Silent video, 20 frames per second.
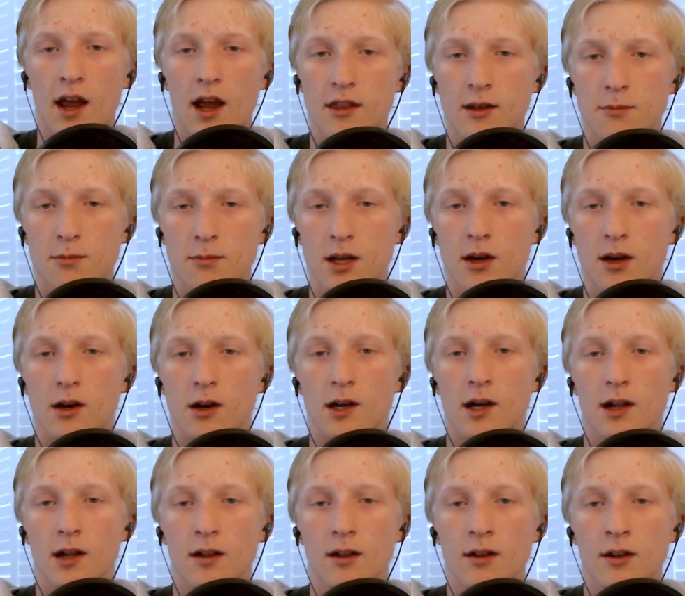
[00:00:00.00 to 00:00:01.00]
the
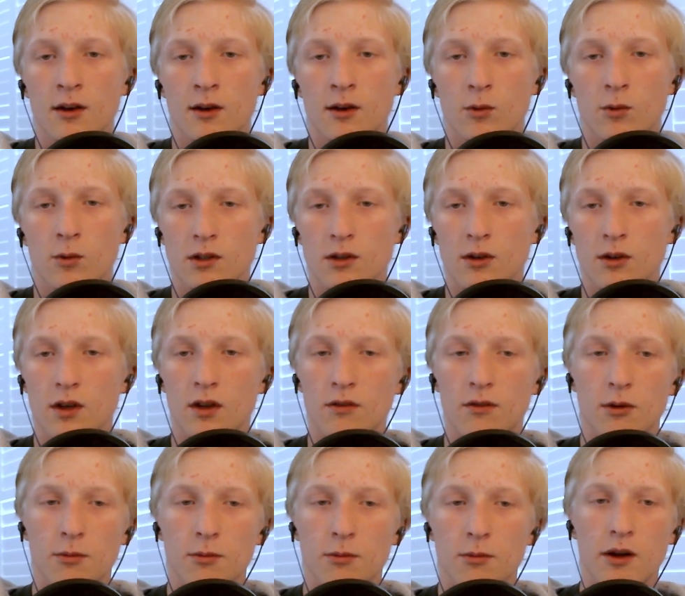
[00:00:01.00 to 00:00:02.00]
BRL was looking for
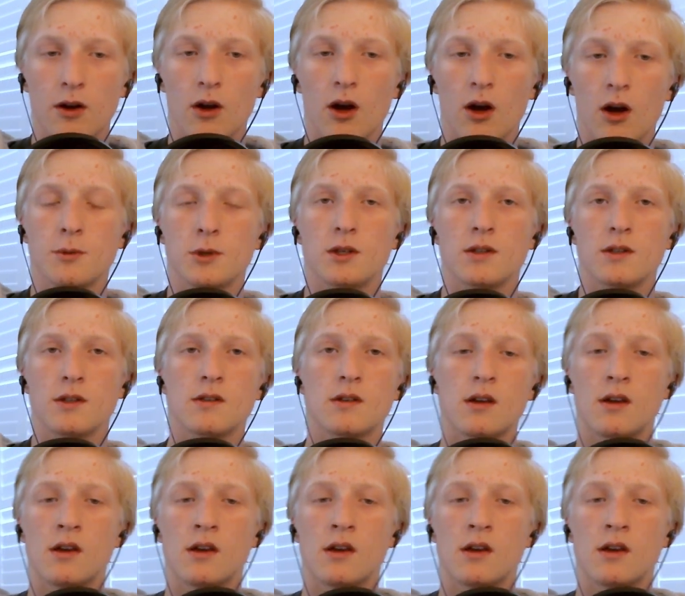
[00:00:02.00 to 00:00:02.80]
better options.